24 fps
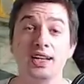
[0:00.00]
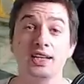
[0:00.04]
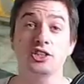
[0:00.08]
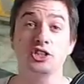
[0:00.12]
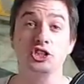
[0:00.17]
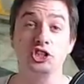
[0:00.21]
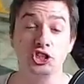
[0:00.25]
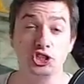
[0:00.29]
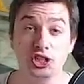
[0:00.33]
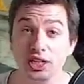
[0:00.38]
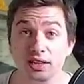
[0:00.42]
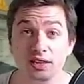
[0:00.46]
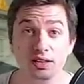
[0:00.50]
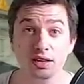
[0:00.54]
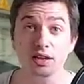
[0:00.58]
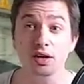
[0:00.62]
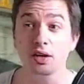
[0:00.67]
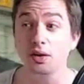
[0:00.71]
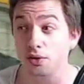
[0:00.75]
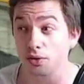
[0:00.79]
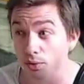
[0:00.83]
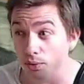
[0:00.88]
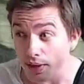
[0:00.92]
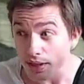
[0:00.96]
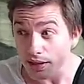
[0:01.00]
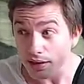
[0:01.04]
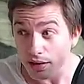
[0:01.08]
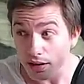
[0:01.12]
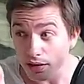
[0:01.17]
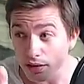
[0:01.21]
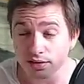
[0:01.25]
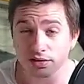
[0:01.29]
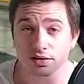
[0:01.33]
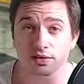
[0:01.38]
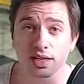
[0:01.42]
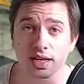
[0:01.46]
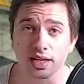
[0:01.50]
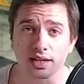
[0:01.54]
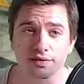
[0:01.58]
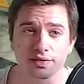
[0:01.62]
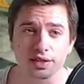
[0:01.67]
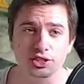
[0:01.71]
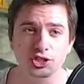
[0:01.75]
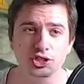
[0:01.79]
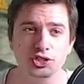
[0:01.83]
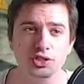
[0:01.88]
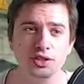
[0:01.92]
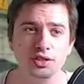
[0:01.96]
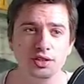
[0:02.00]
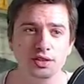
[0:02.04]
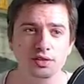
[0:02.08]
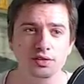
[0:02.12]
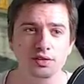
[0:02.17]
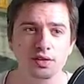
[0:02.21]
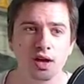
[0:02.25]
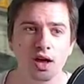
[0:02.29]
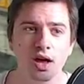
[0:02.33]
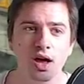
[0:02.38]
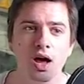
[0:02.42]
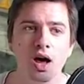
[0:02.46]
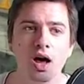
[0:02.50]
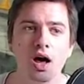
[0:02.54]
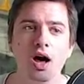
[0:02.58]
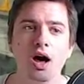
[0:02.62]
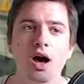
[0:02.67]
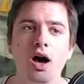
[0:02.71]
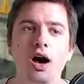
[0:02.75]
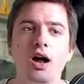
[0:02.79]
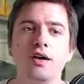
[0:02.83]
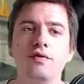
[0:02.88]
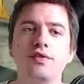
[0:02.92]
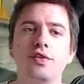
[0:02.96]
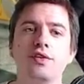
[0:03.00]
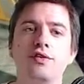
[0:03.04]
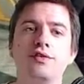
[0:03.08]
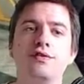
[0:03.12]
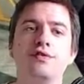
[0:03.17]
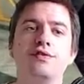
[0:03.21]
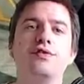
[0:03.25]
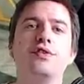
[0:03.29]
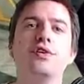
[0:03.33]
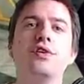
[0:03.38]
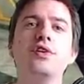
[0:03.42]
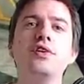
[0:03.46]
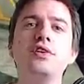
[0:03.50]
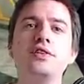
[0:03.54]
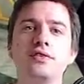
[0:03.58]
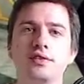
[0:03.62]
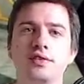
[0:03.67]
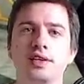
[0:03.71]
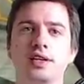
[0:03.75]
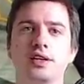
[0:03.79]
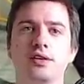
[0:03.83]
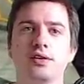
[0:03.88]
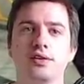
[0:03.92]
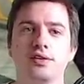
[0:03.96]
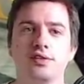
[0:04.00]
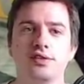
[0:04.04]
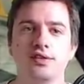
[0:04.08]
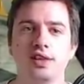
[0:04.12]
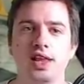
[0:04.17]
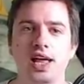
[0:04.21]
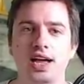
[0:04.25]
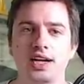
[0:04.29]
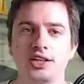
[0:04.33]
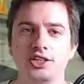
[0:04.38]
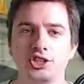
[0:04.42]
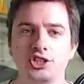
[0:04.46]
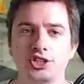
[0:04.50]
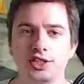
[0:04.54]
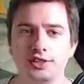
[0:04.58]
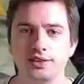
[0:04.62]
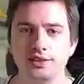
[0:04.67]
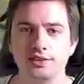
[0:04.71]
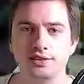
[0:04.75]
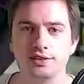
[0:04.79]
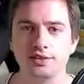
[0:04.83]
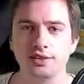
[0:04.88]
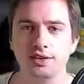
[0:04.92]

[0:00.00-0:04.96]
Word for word: a shitload where it looks like they shouldn't, are the vertical slashes.